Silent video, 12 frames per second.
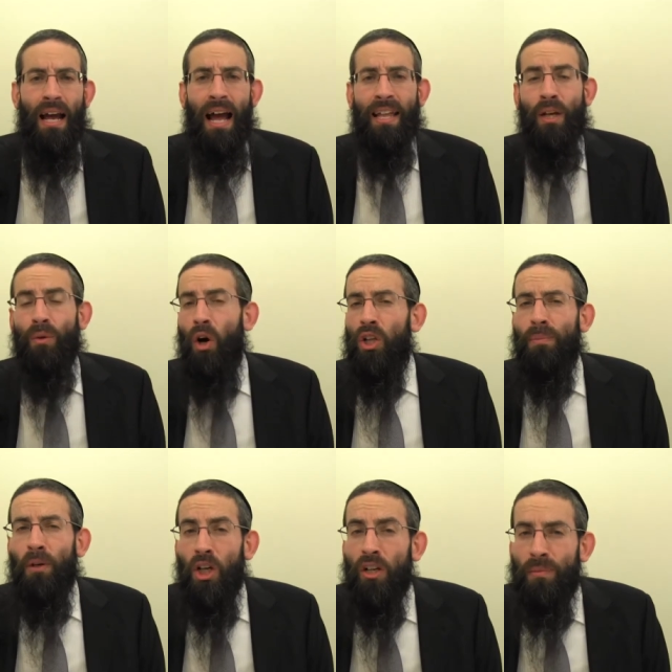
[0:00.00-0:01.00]
and they were only
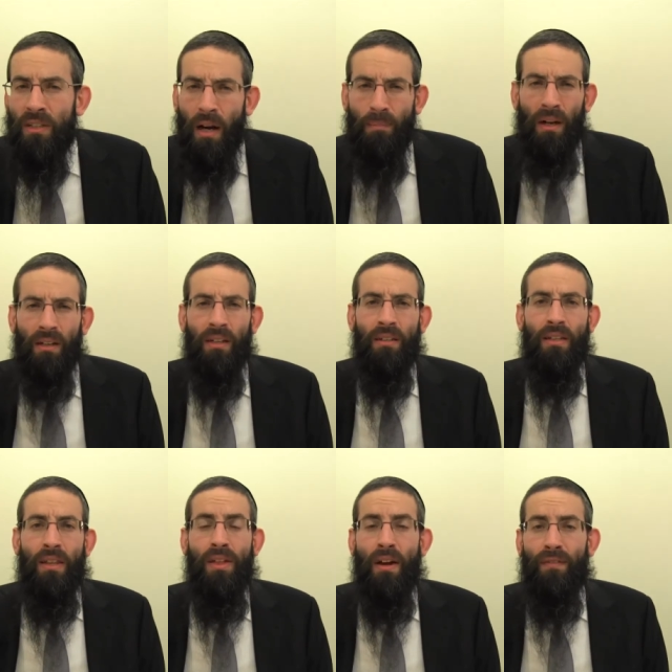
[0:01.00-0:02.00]
mechuyev
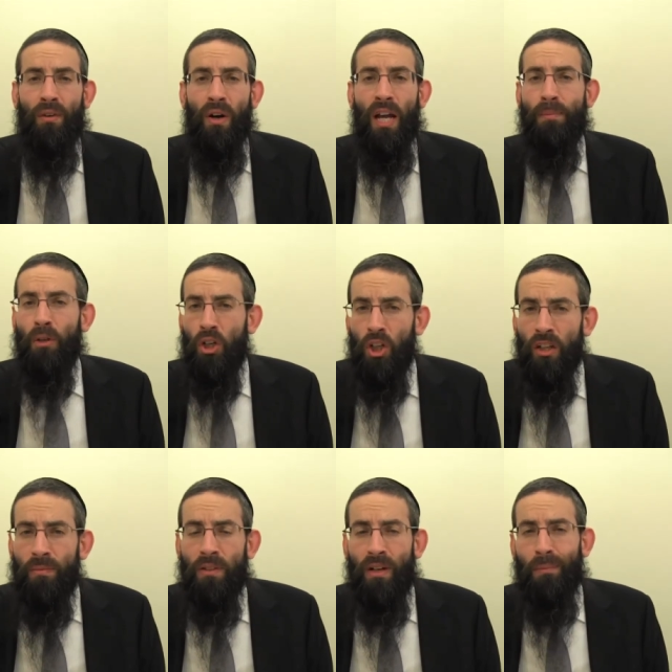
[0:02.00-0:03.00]
midrabanan. Therefore, a
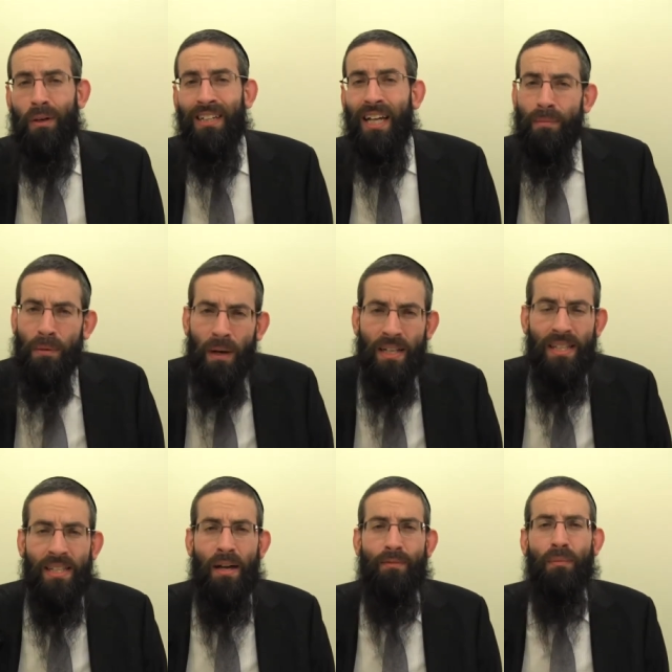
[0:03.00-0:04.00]
mechuyev midrabanan can be
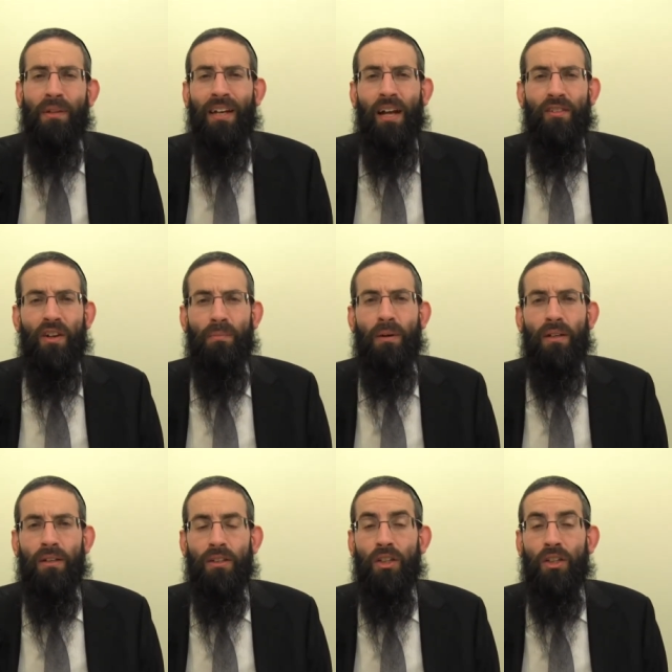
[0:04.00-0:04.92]
mighty them from the chayev midrabanan.